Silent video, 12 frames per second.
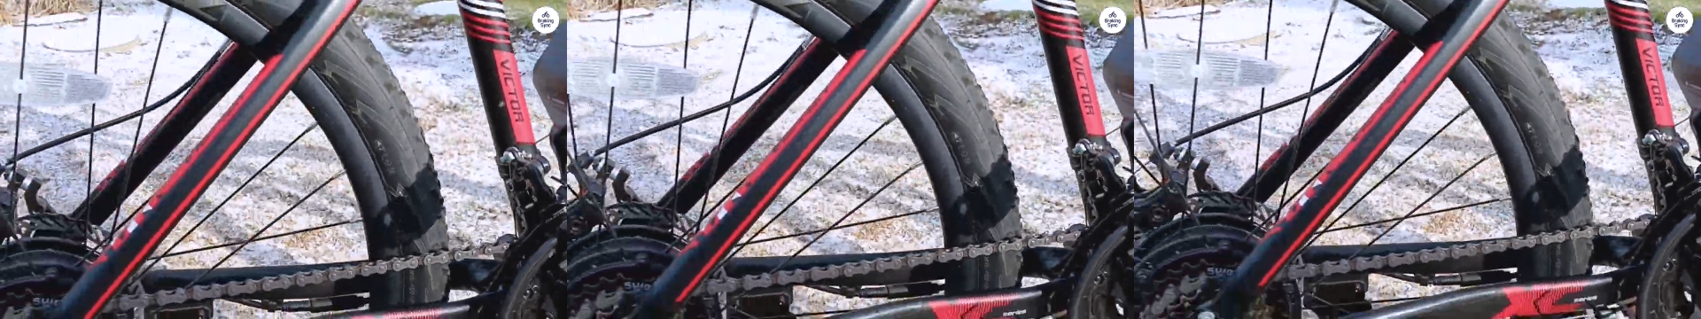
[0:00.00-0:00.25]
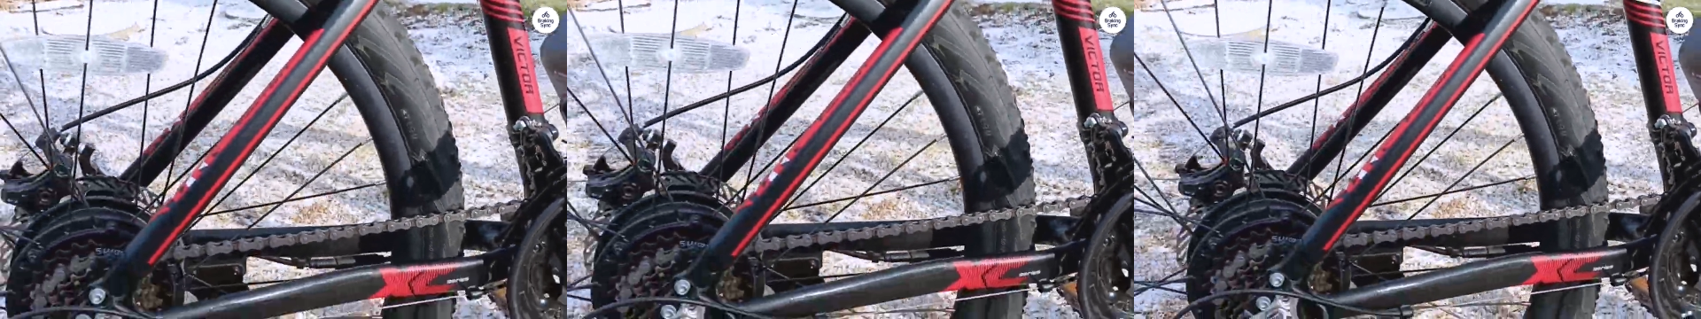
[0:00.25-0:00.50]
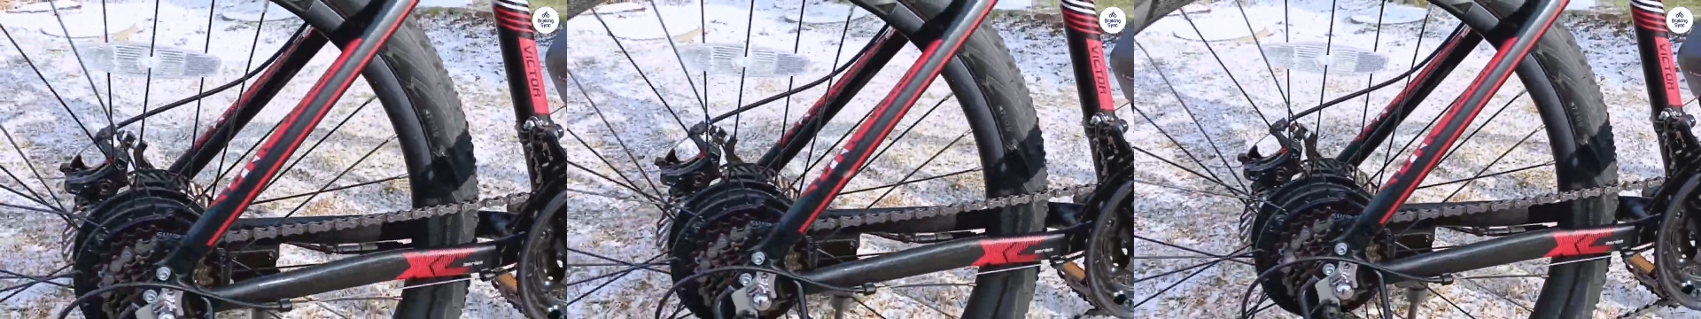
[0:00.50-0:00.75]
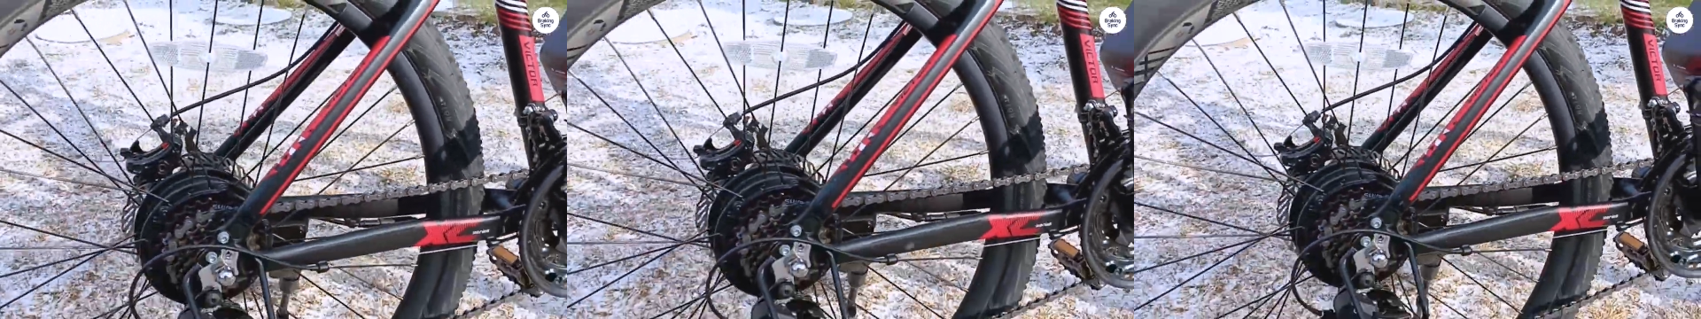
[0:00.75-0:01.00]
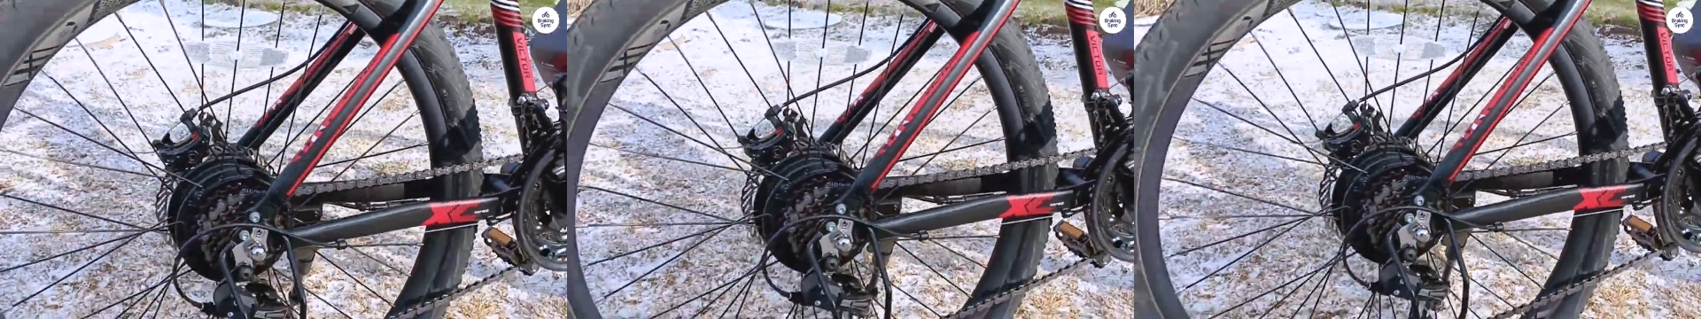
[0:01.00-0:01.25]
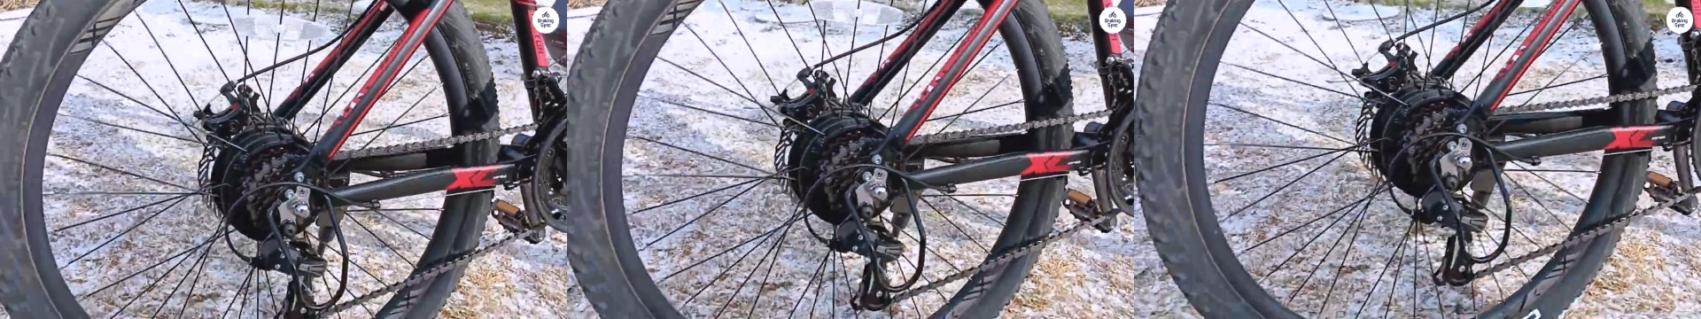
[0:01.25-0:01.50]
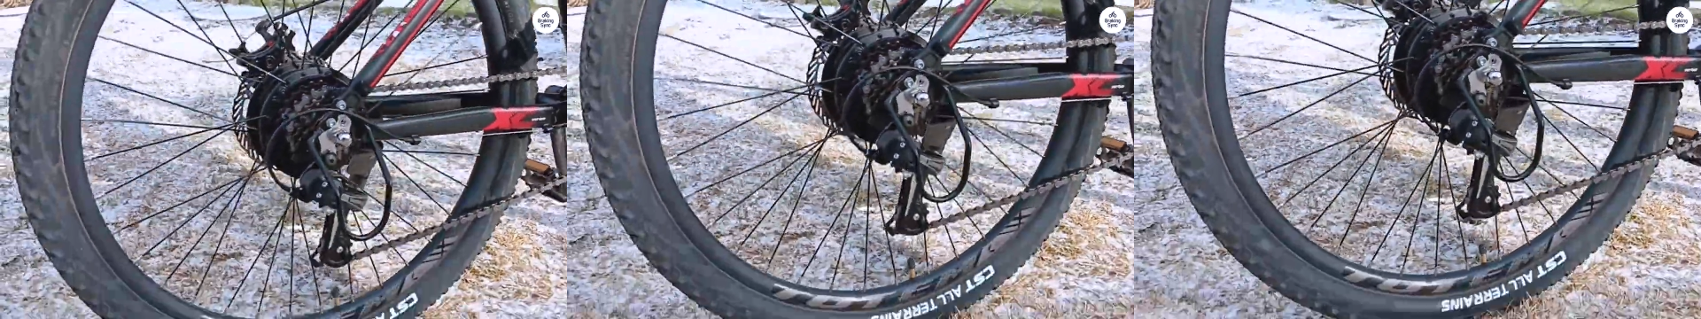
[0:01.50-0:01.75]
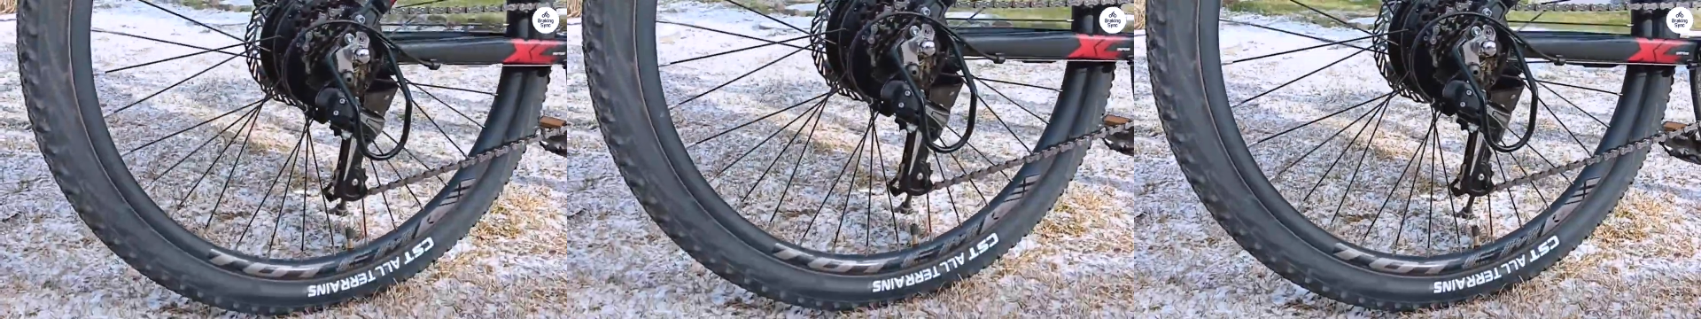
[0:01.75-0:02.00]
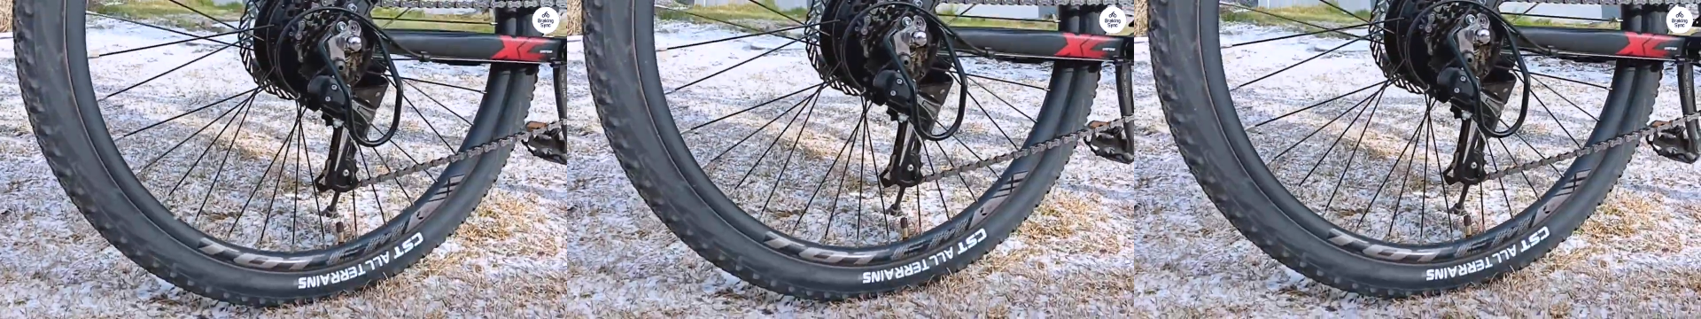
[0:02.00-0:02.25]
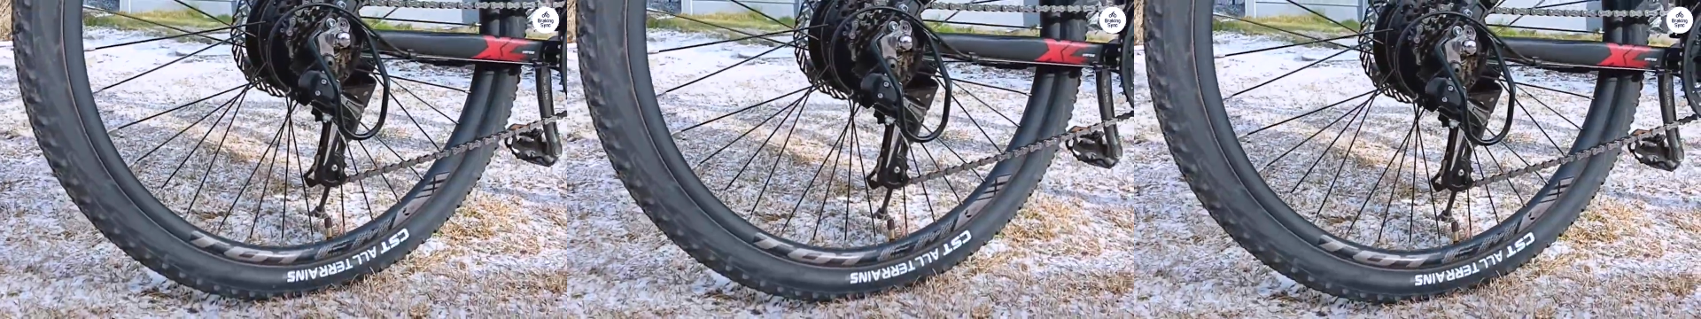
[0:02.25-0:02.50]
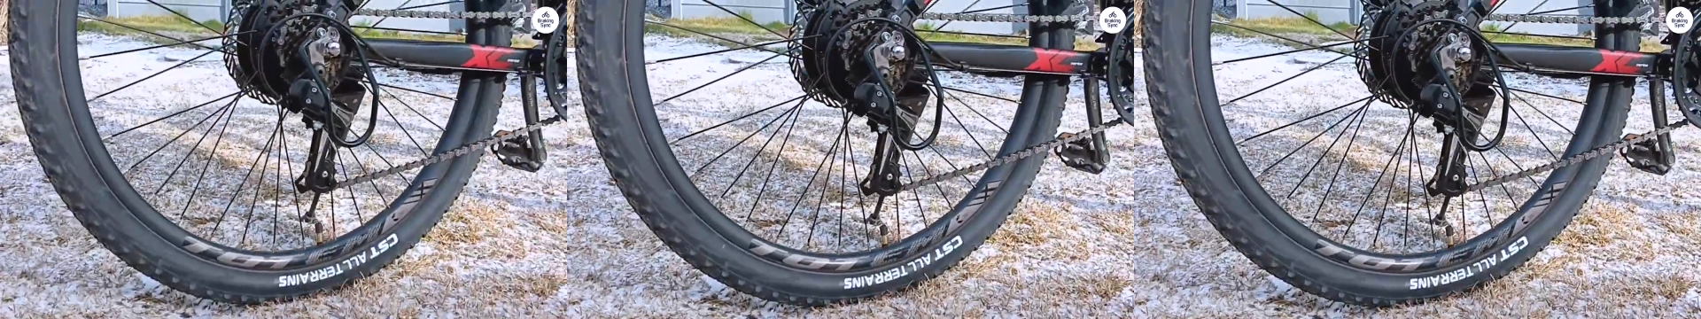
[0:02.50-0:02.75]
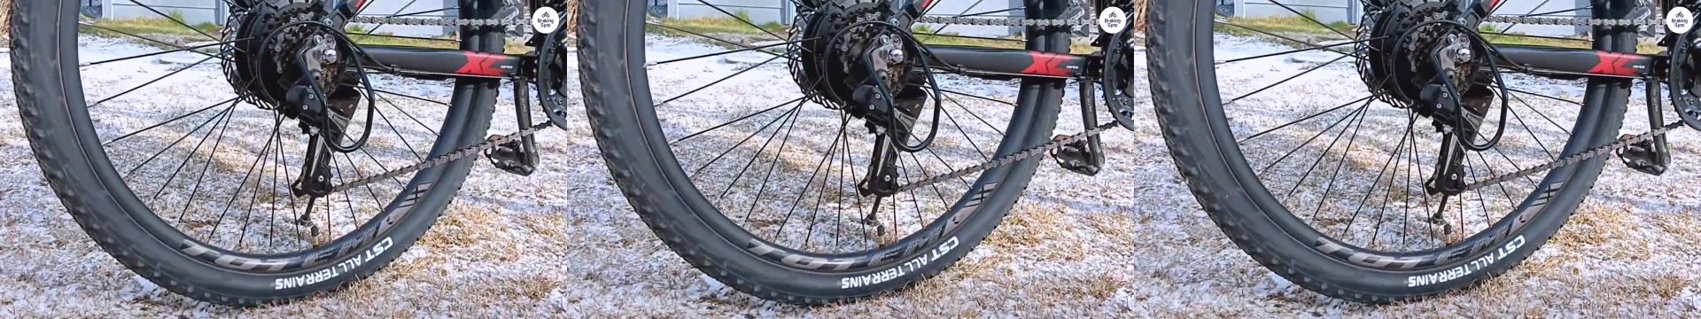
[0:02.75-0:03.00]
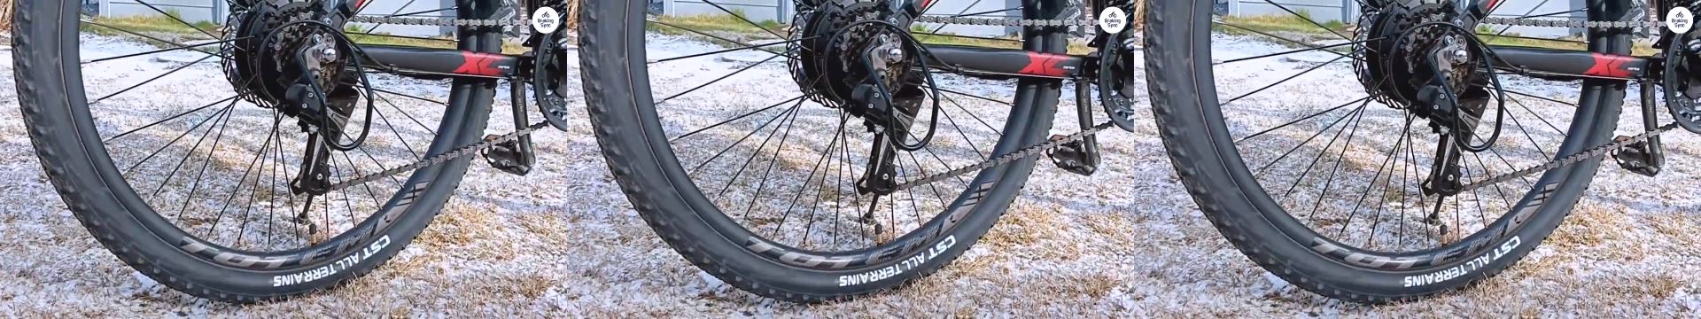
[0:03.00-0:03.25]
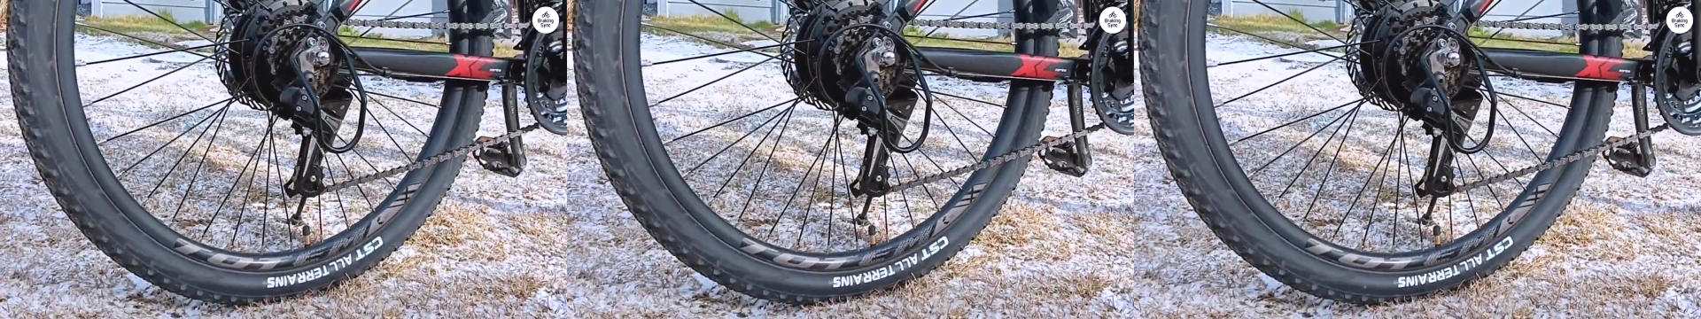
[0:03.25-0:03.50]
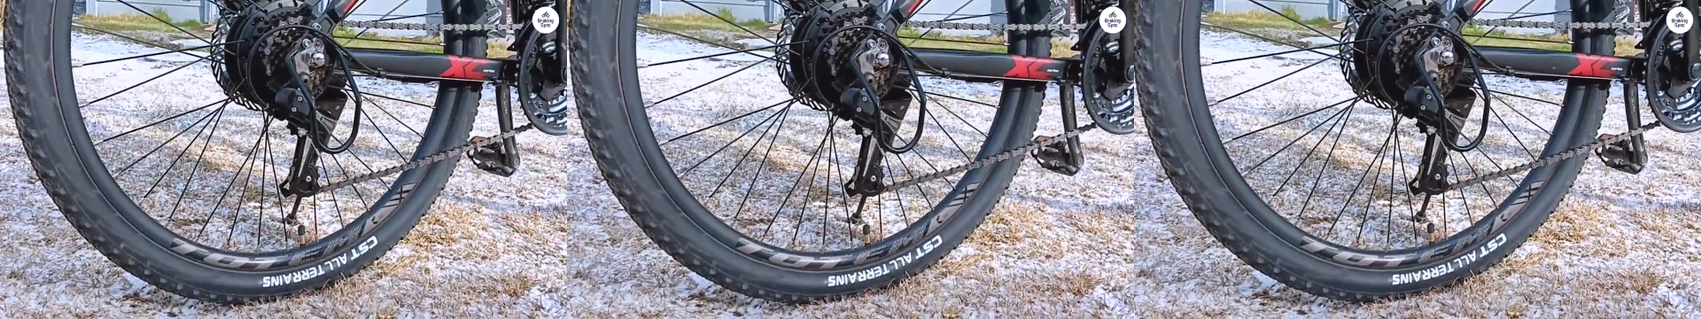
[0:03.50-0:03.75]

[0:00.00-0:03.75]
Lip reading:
No face is visible, so there are no lips to read.